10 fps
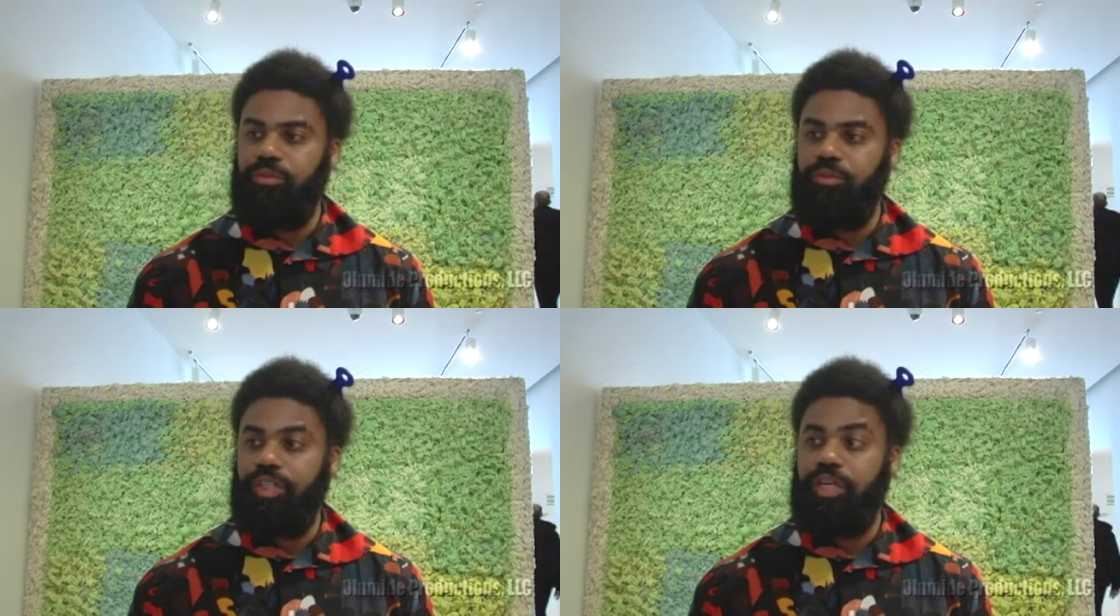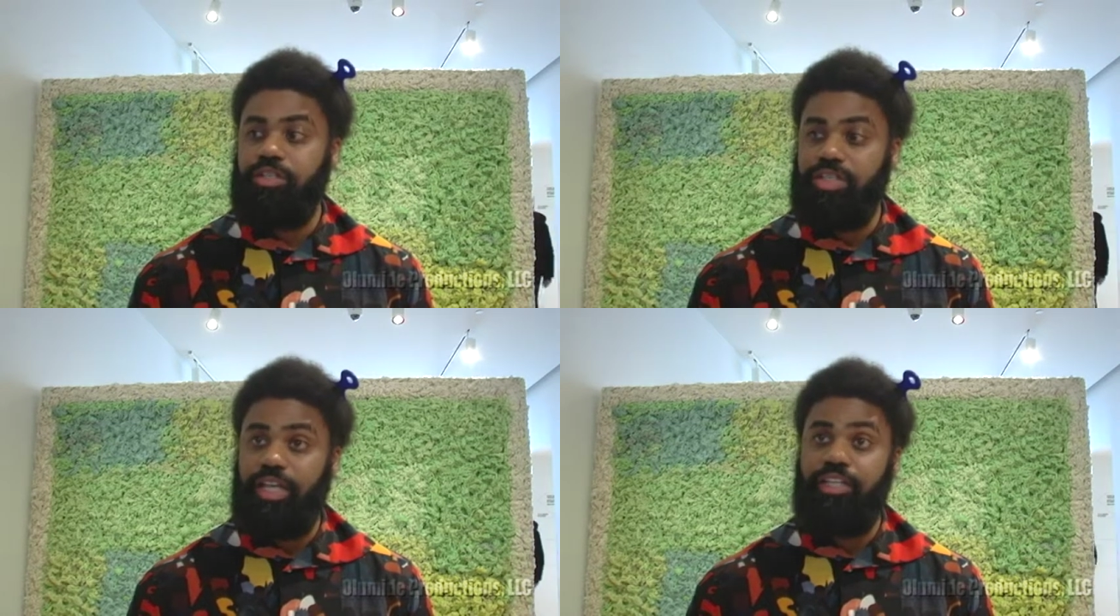really
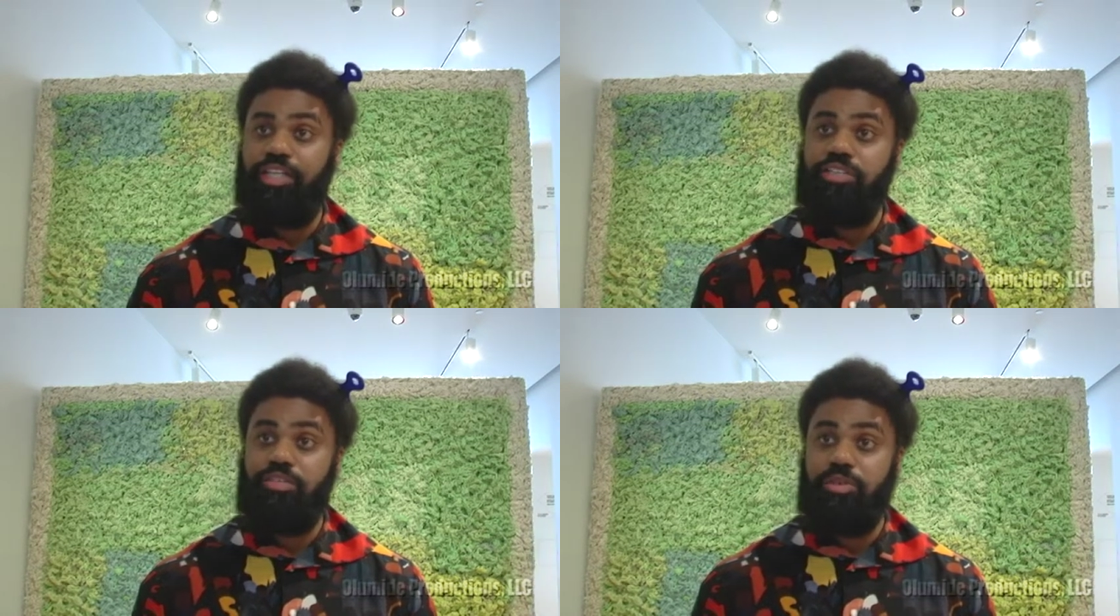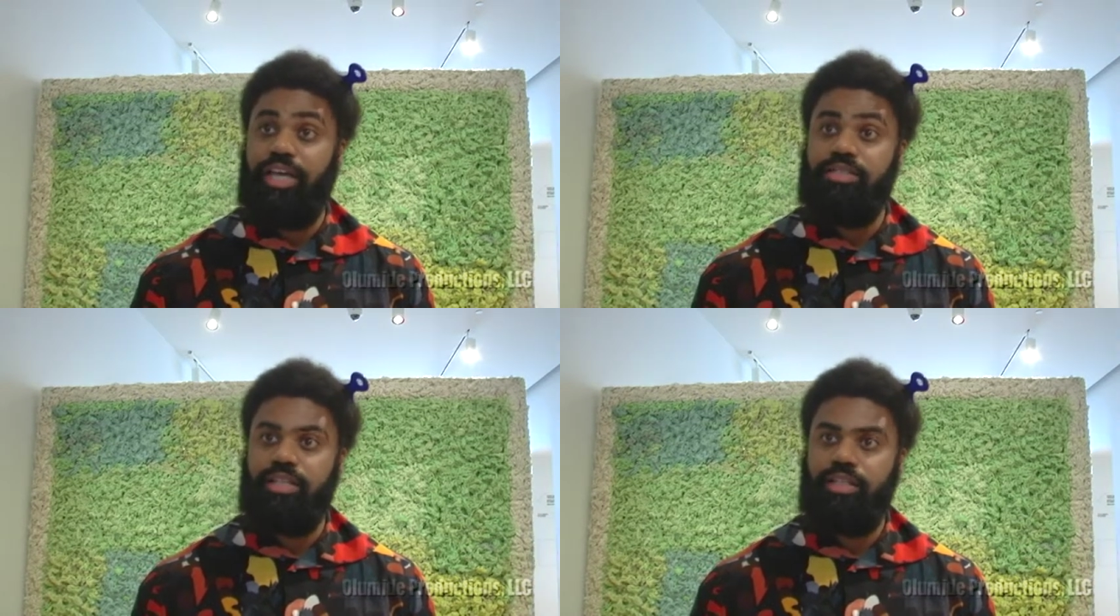understanding the history
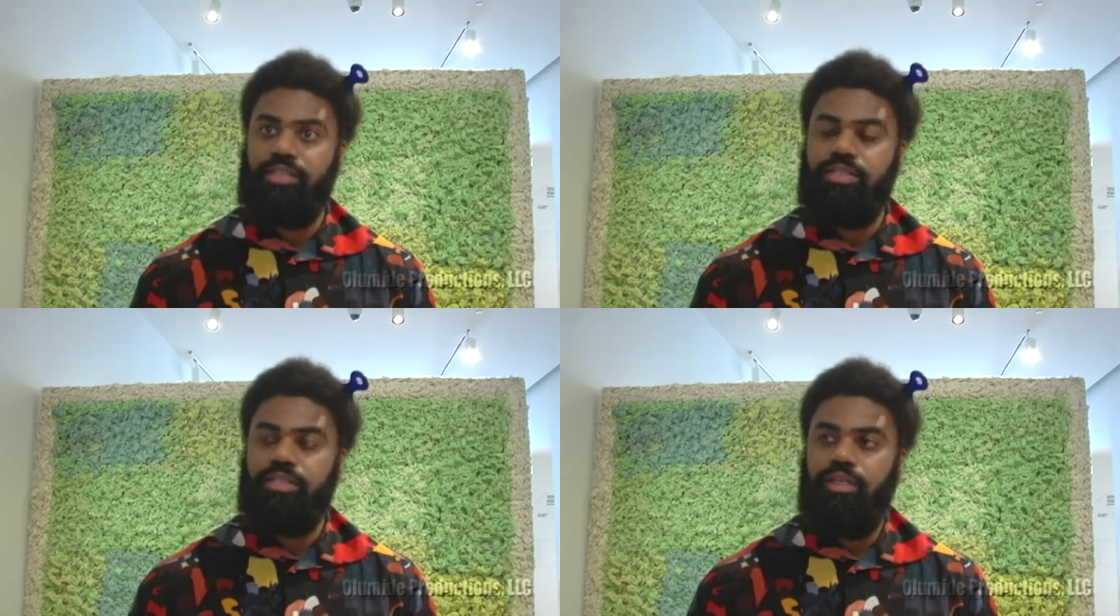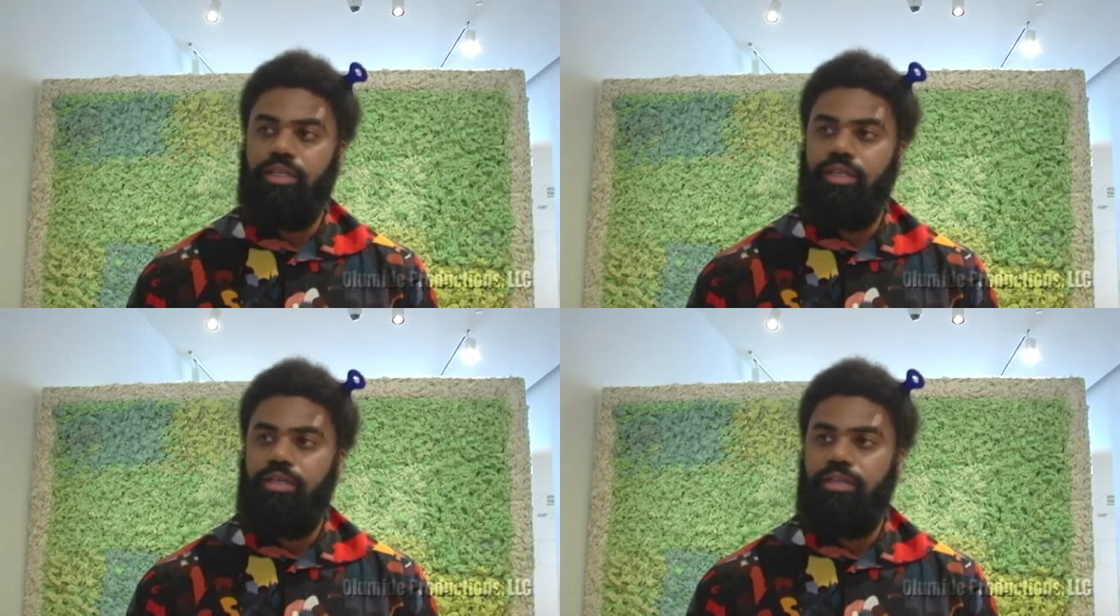as it is,
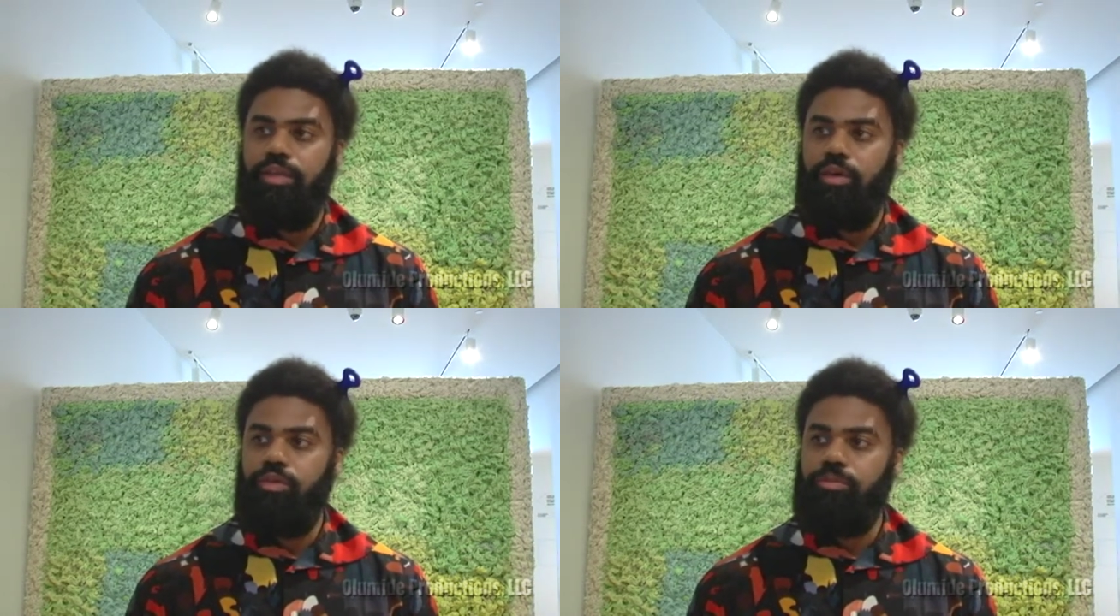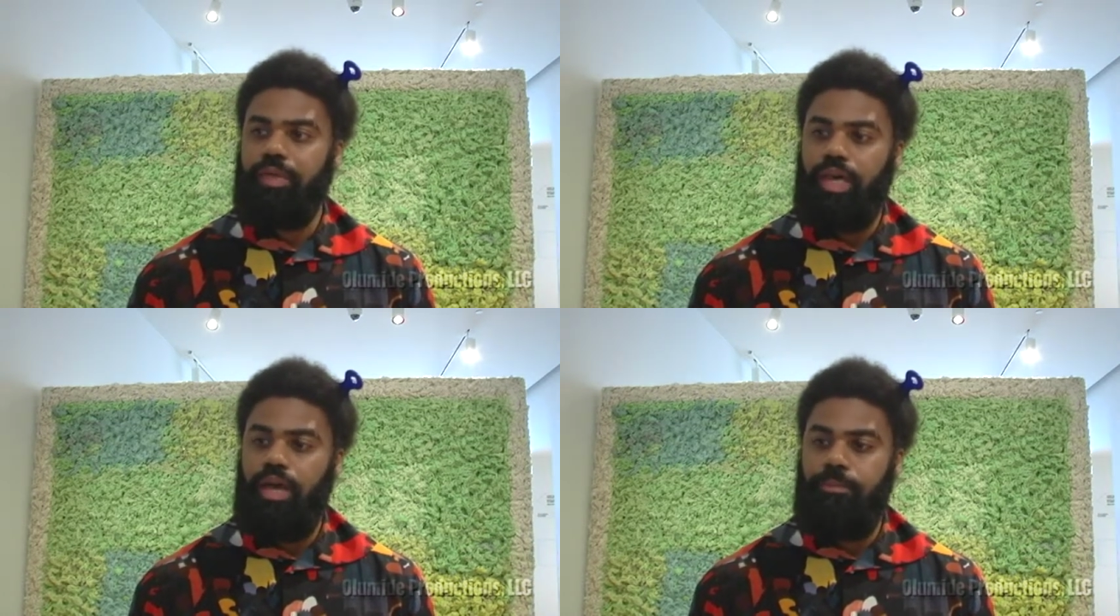then those
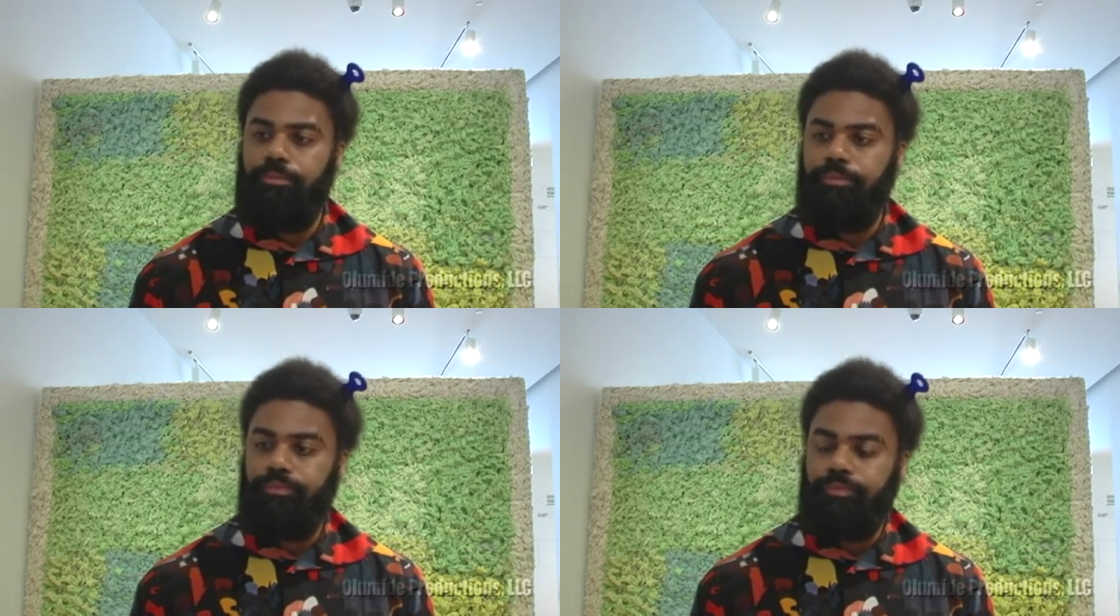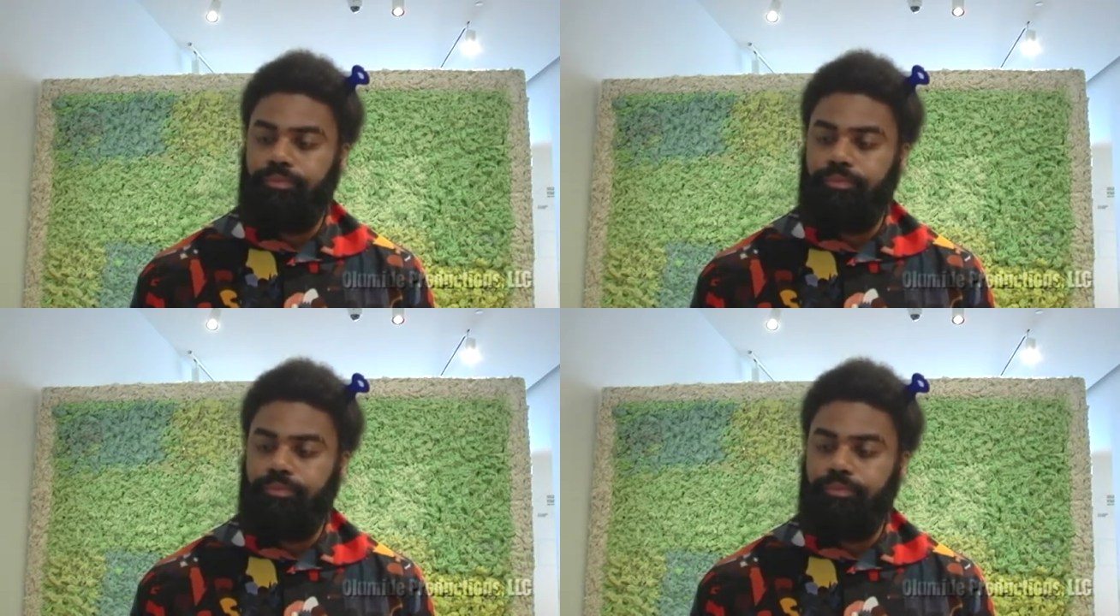become,